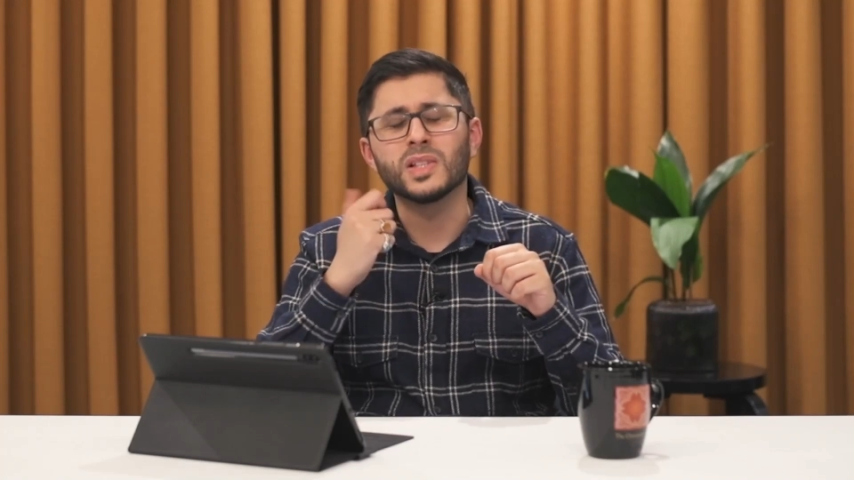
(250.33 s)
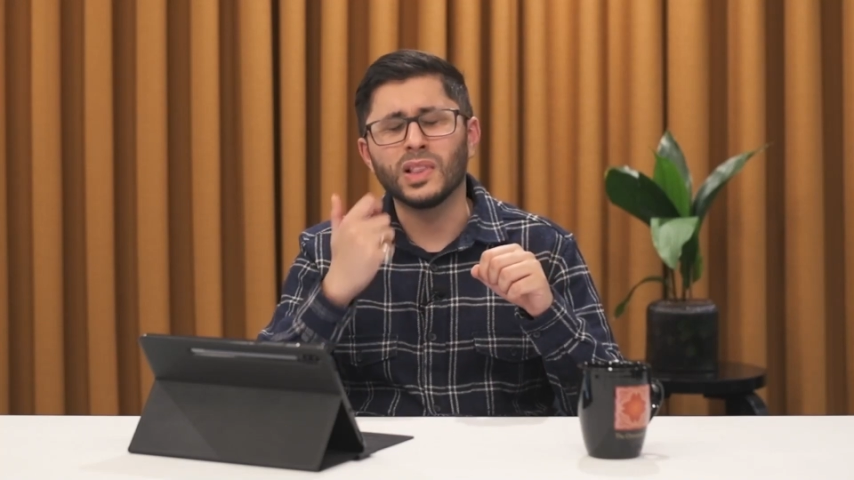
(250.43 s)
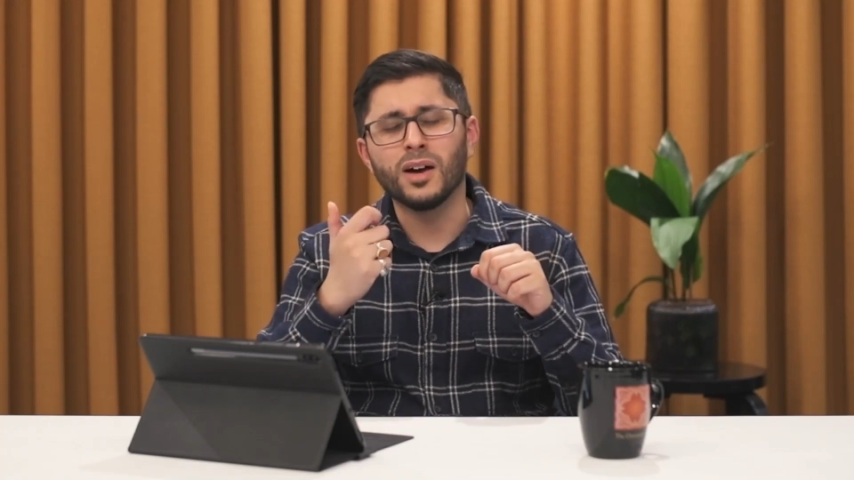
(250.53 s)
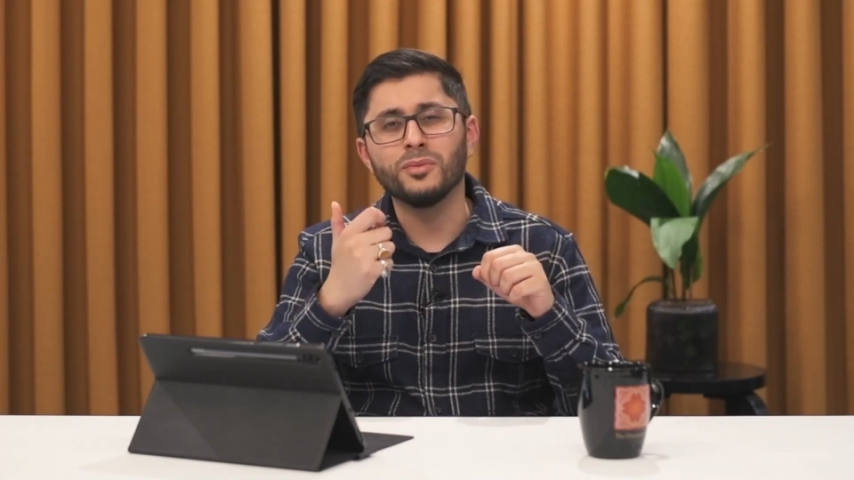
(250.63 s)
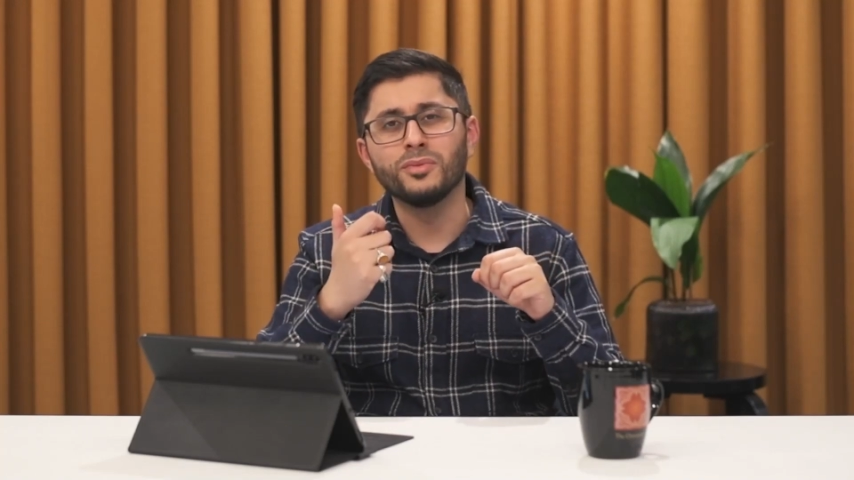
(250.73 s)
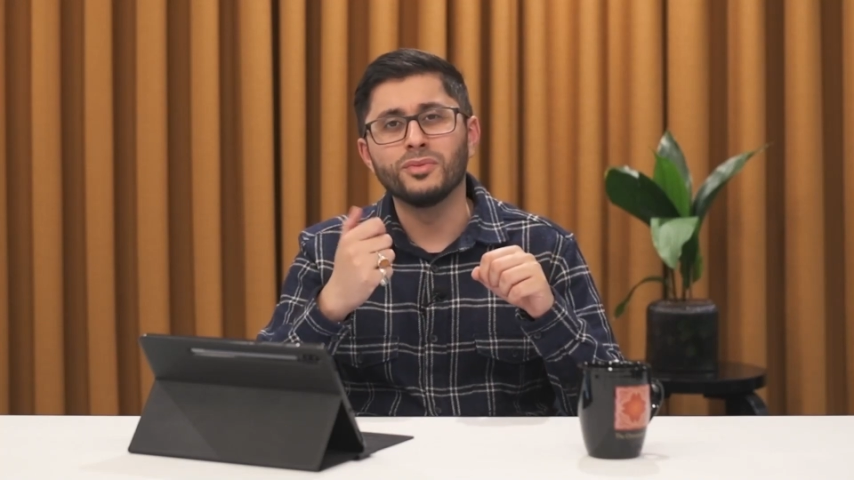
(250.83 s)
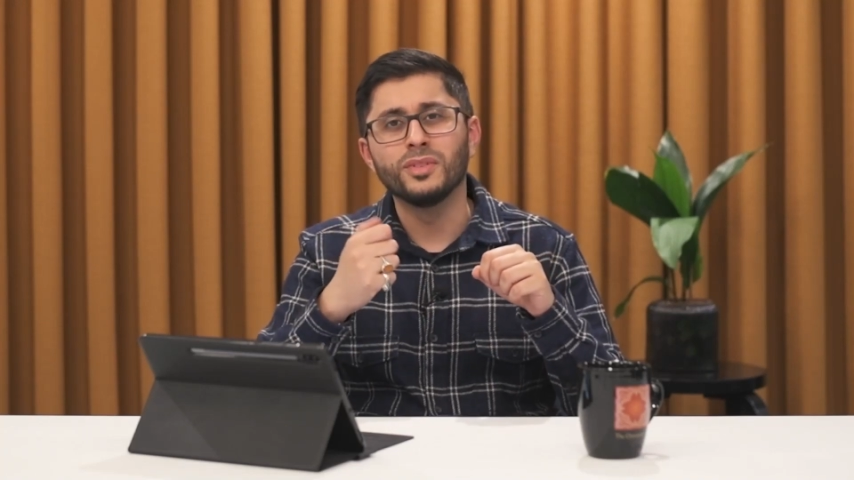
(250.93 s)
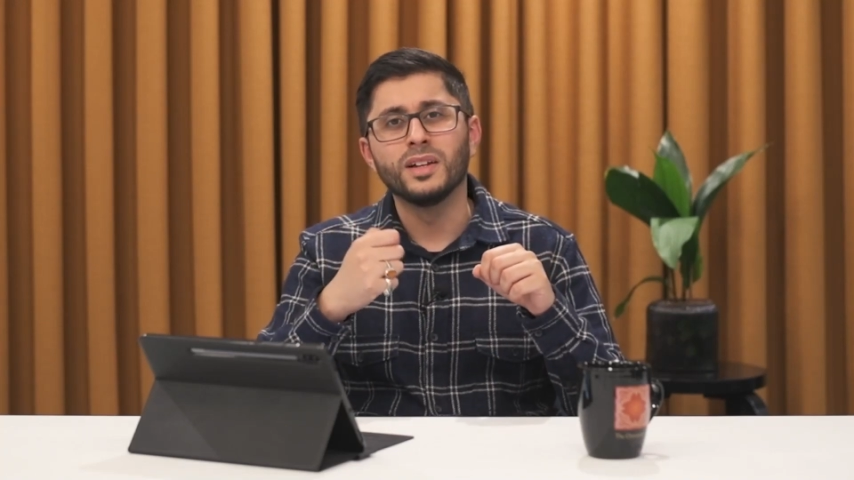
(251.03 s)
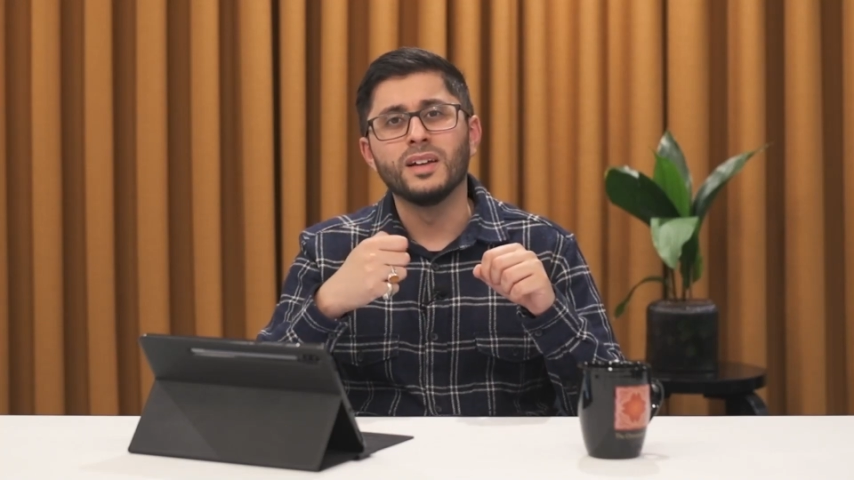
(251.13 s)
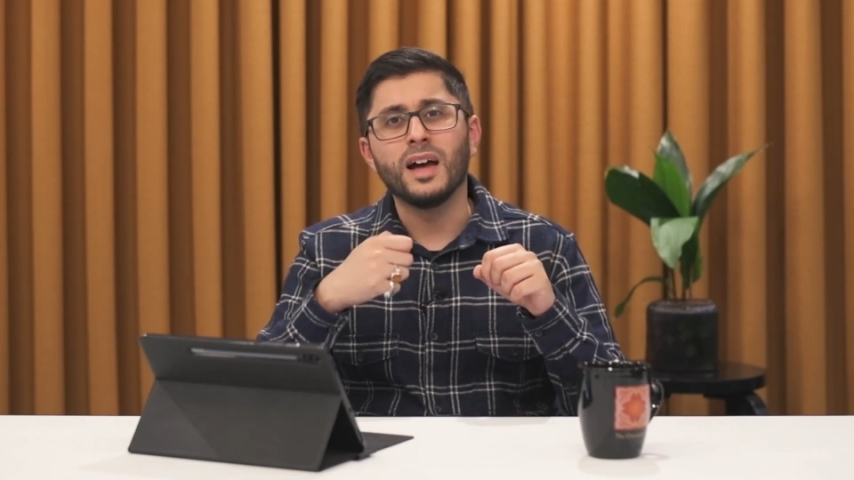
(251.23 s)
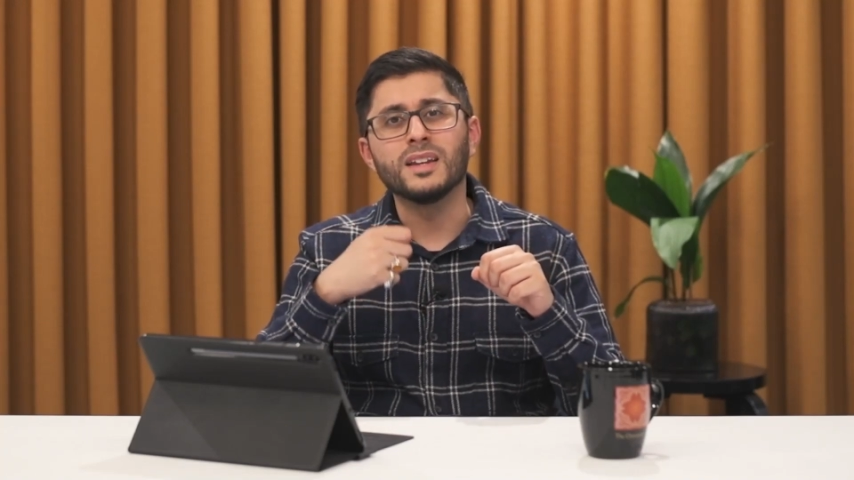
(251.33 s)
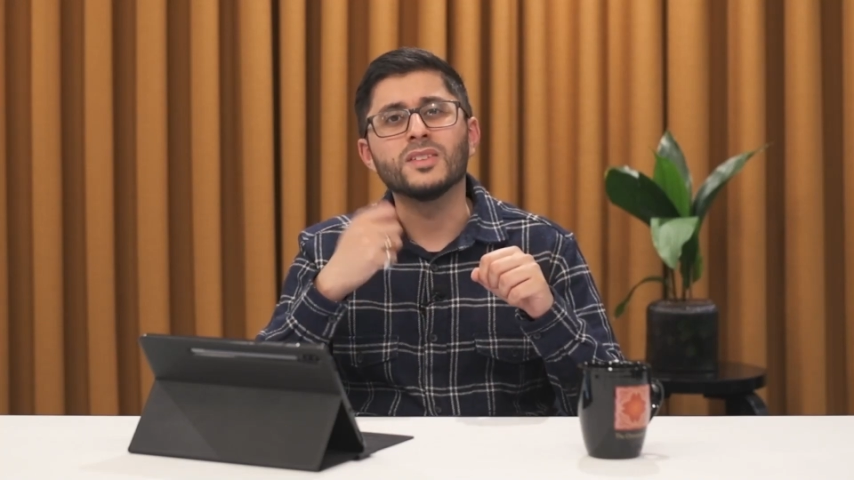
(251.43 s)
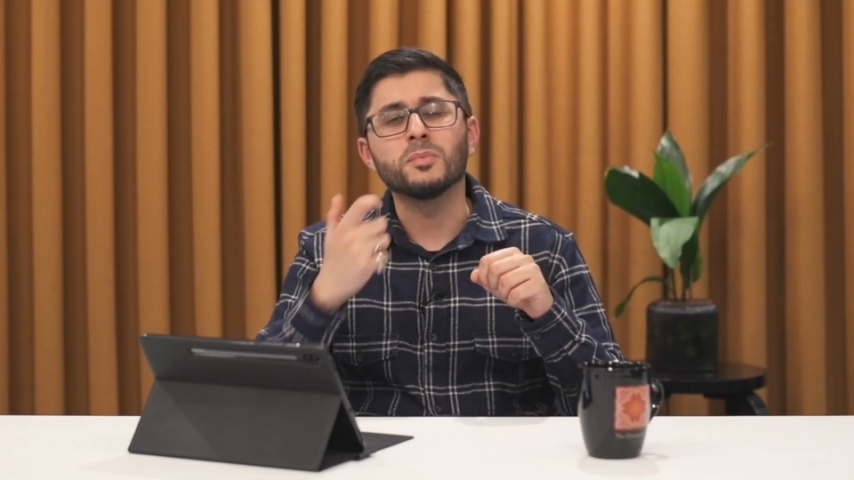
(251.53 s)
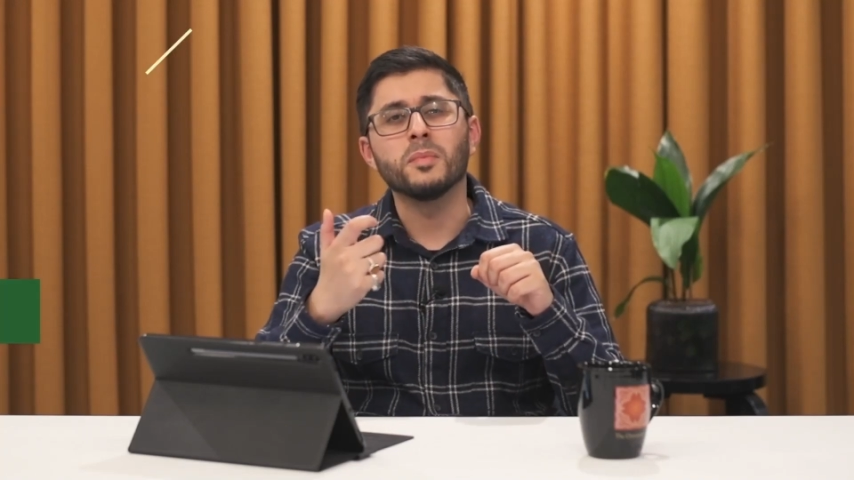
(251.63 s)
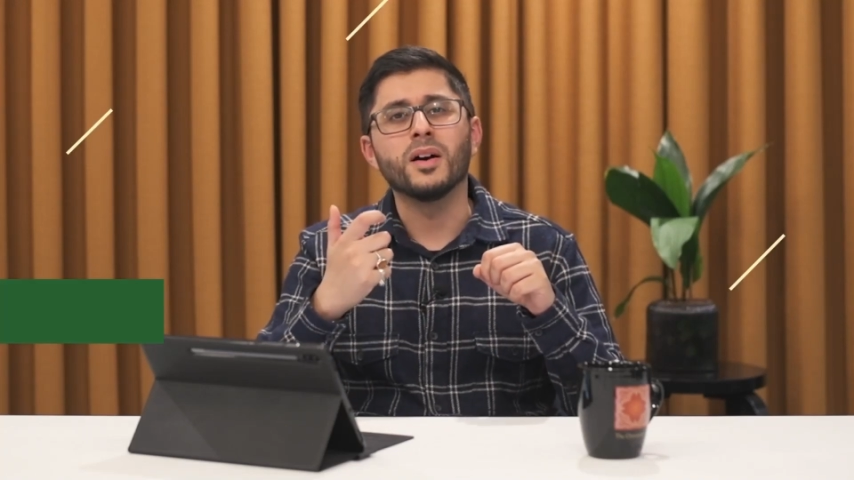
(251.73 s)
love and
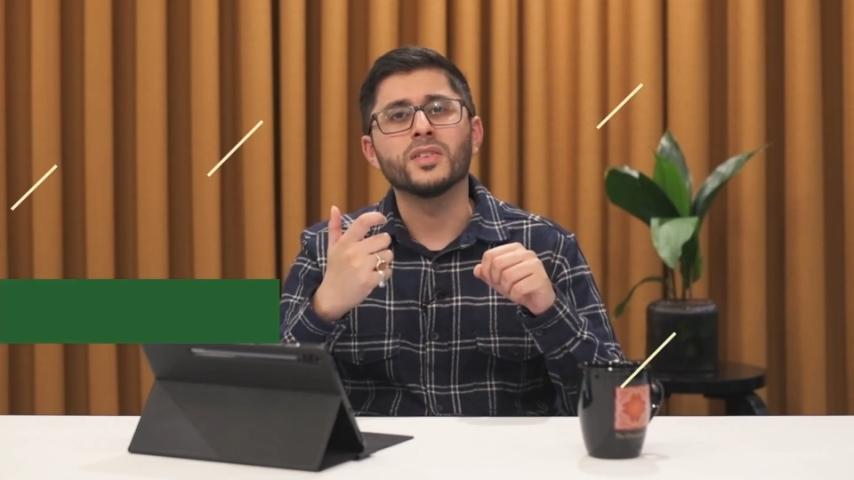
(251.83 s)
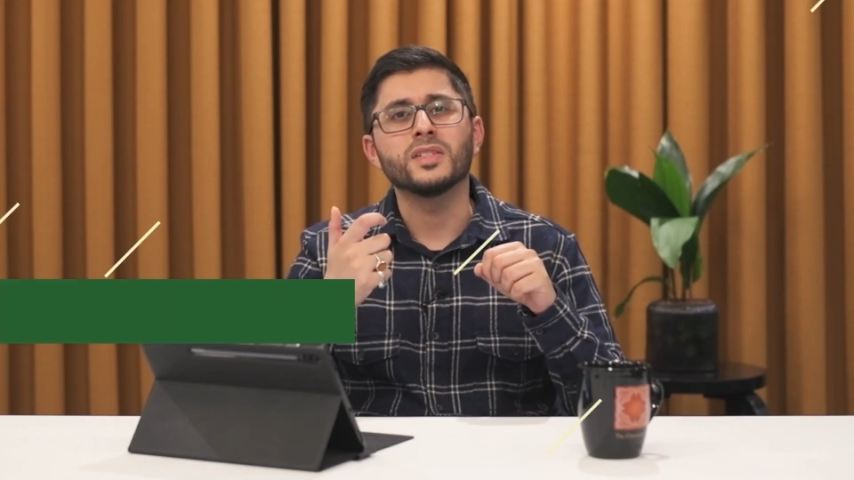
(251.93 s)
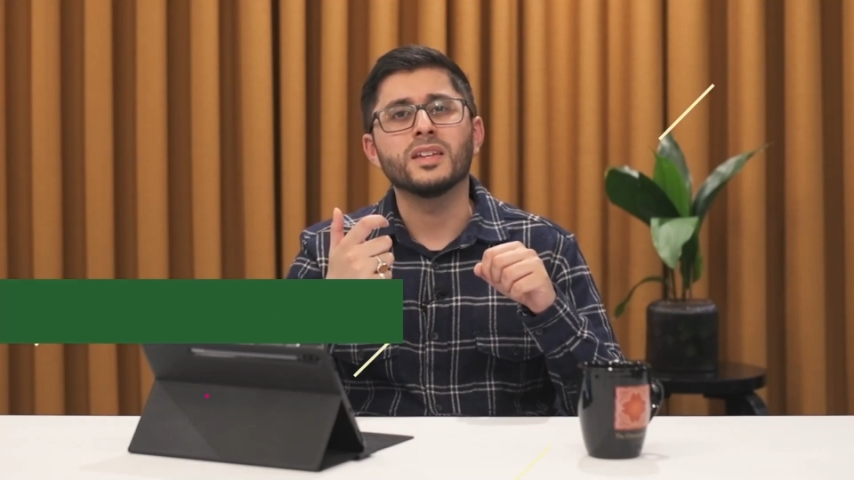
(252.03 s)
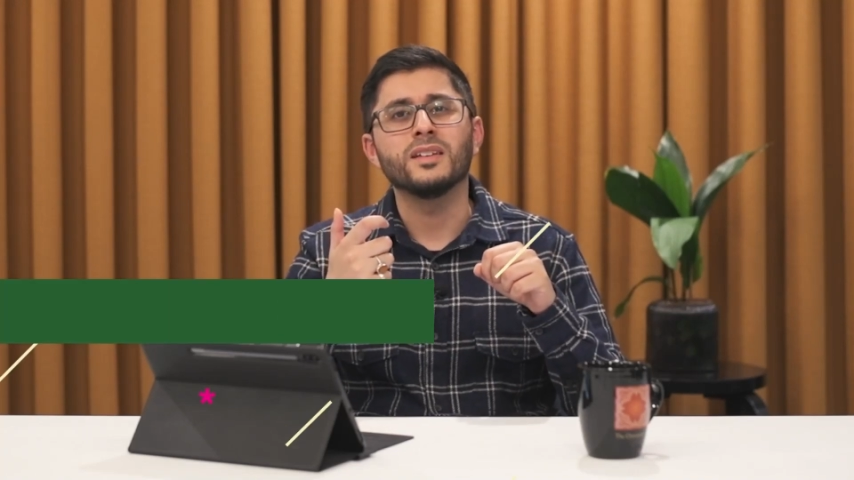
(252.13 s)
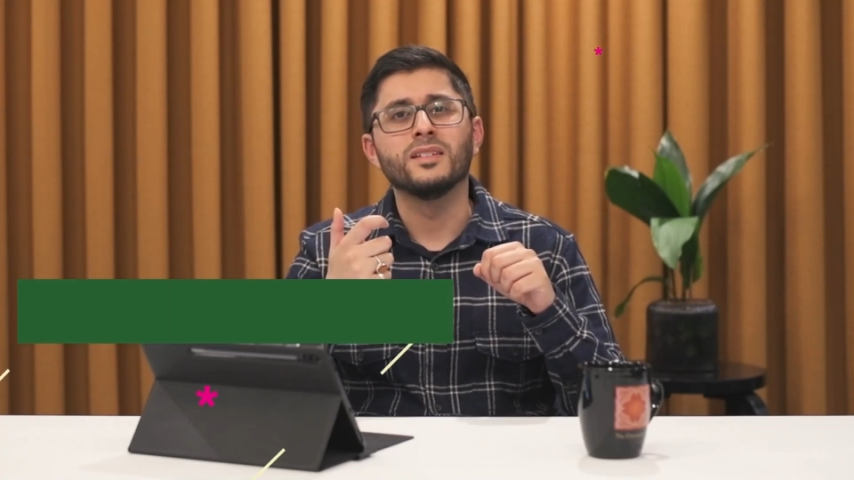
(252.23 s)
his mercy.